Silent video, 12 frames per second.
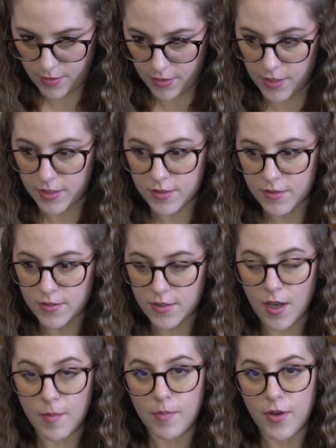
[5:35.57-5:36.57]
this
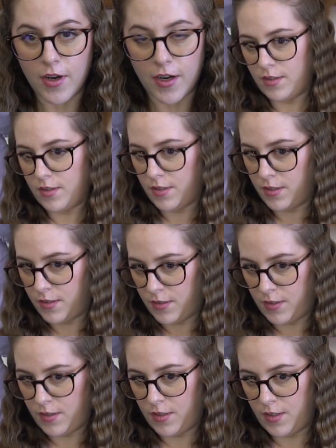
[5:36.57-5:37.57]
top part.
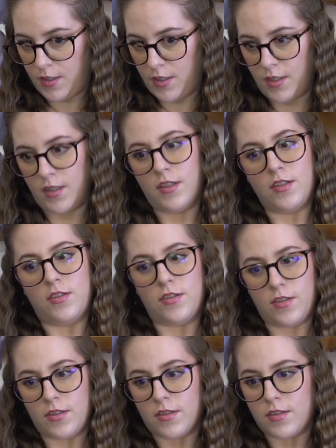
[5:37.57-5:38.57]

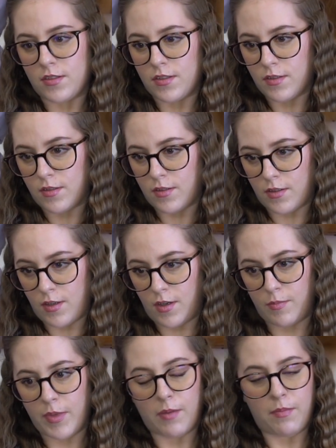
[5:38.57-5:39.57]
Just
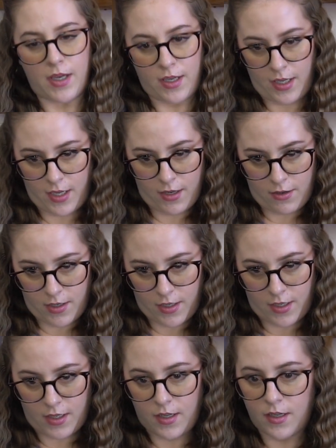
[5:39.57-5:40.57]
combing my hair
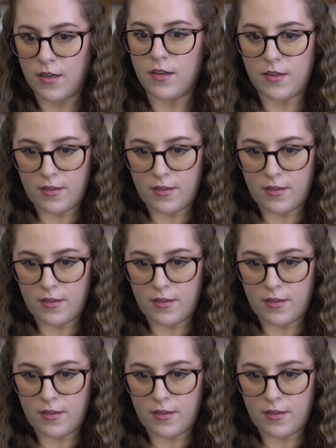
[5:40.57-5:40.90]
again.